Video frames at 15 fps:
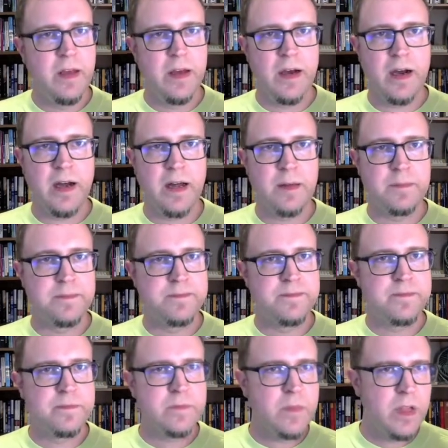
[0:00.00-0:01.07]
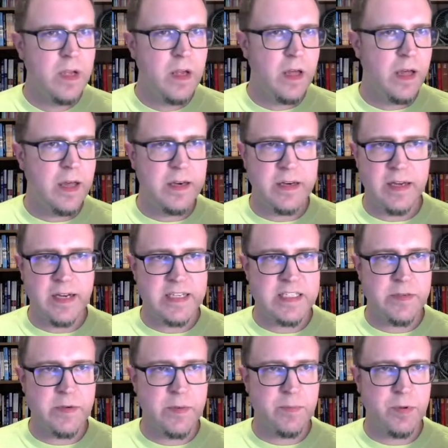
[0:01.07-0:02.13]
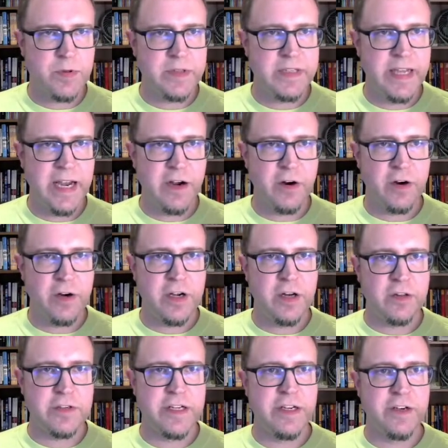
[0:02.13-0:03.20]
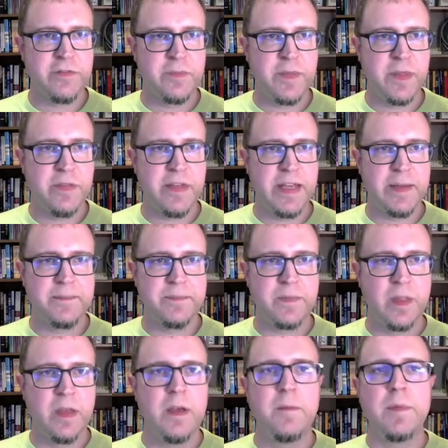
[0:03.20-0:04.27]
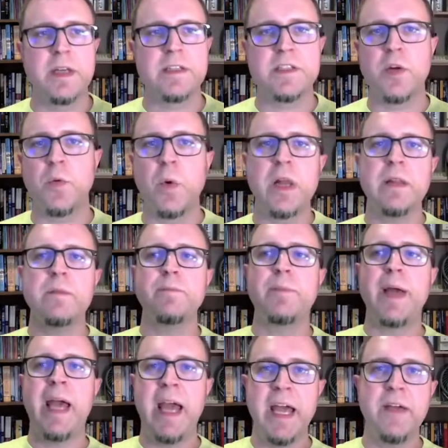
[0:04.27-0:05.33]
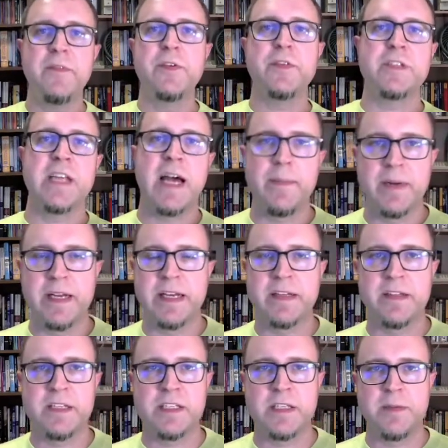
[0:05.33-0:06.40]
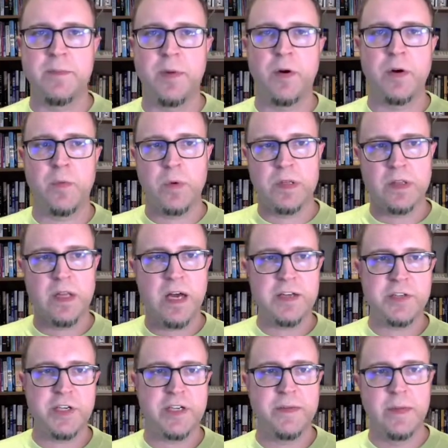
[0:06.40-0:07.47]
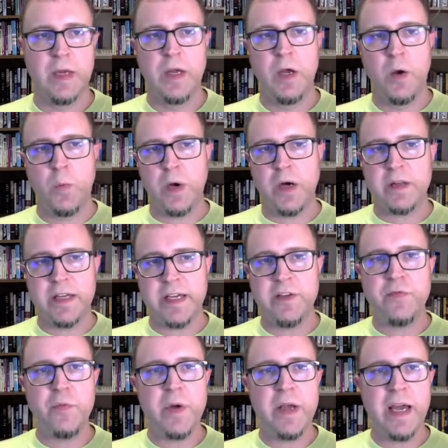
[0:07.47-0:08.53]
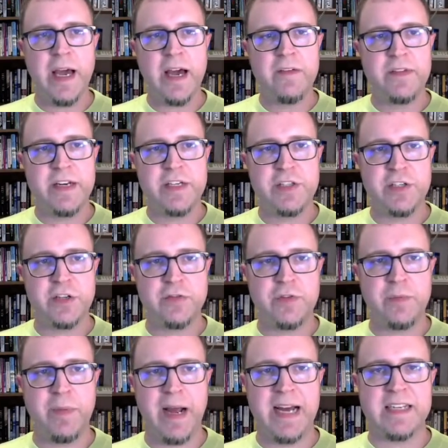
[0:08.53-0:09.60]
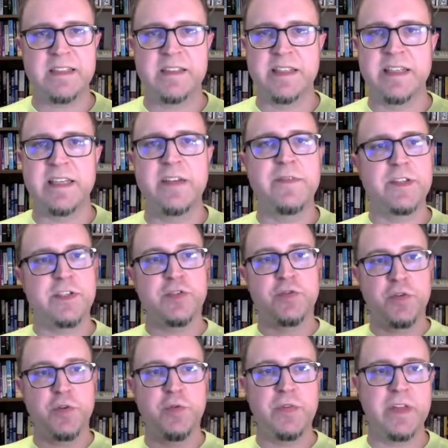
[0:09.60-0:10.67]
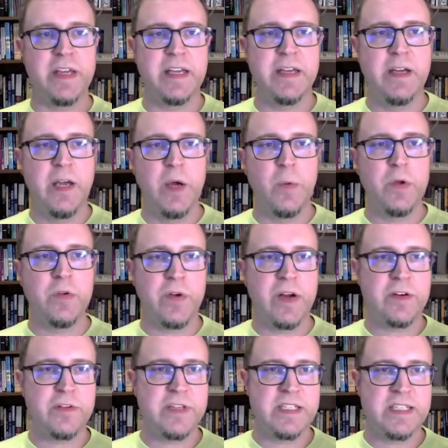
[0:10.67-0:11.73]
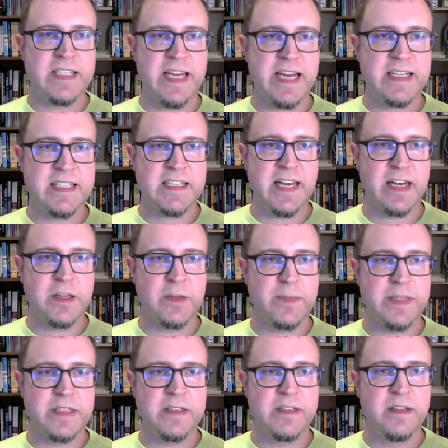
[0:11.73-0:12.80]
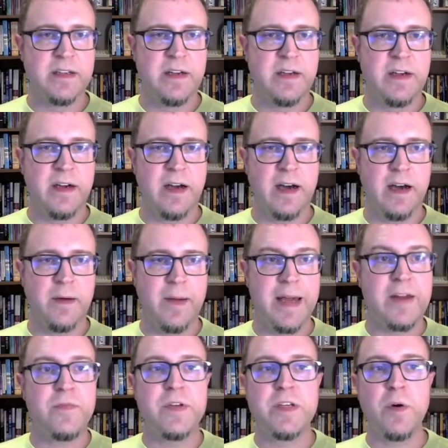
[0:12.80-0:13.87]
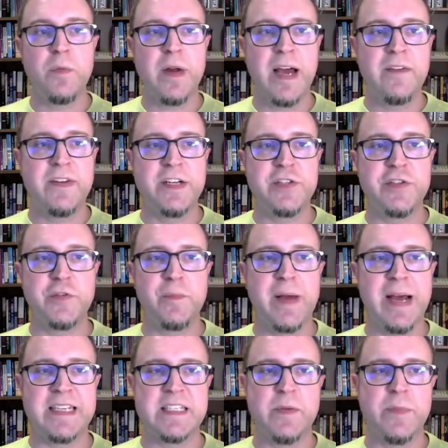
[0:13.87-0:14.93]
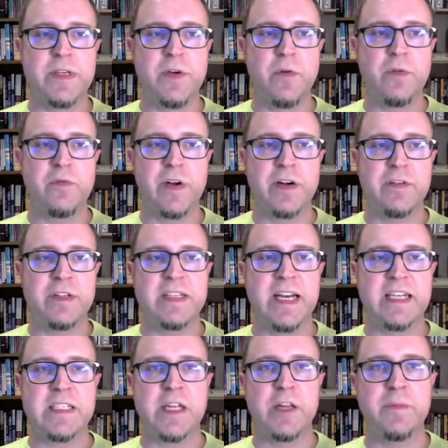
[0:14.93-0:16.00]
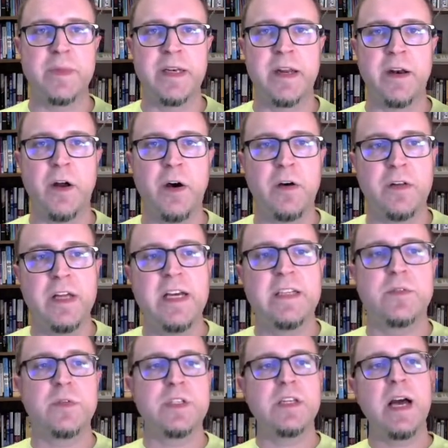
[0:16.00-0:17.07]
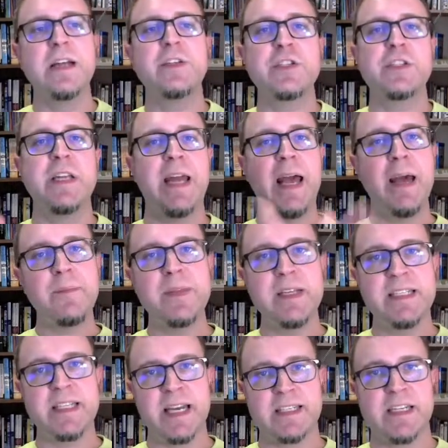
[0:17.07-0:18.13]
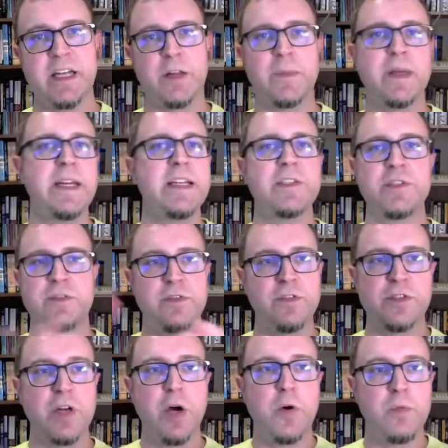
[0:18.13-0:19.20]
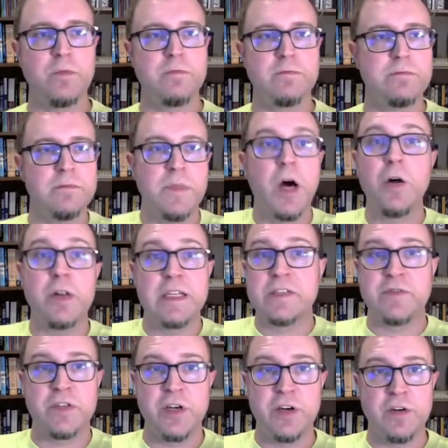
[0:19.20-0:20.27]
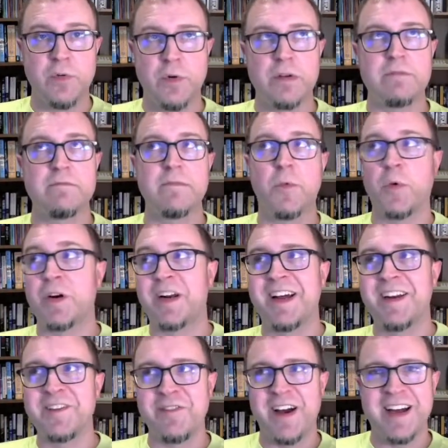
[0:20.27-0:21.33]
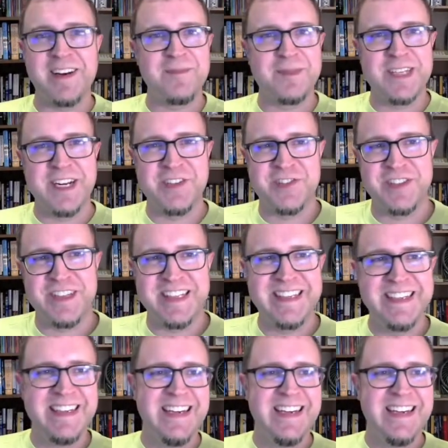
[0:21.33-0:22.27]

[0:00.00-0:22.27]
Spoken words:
I see we pull in the error color here from the theme. But so what behavior is happening in this component? What logic? Well, if we have any children passed in, if it's truthy, we render this text element. And if we don't have any children passed in, we don't render the text element at all. So it's not just an empty text element. There's no null is returned, or an undefined potentially